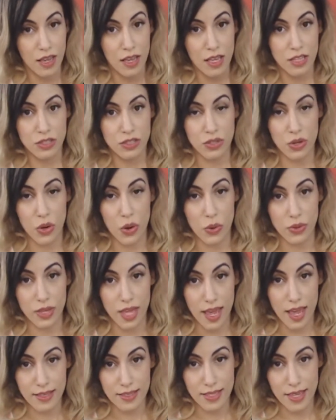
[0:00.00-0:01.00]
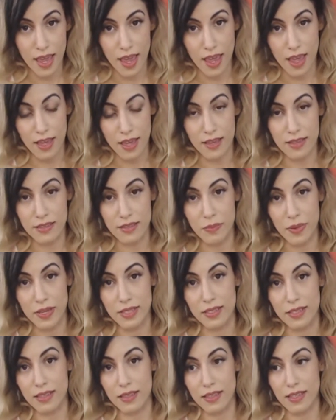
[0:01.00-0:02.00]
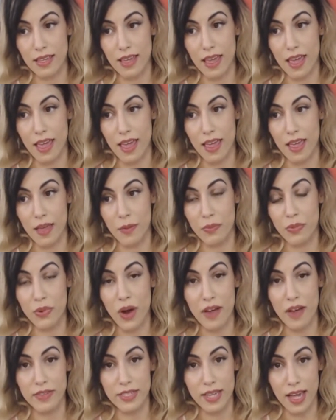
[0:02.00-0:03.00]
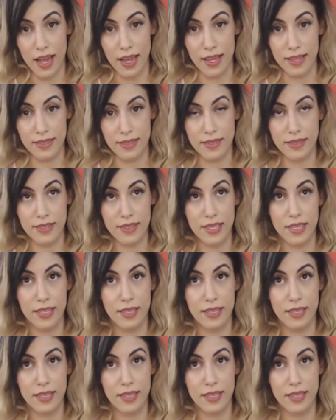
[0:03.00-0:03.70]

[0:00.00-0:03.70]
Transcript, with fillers: So the ACA is basically a privatized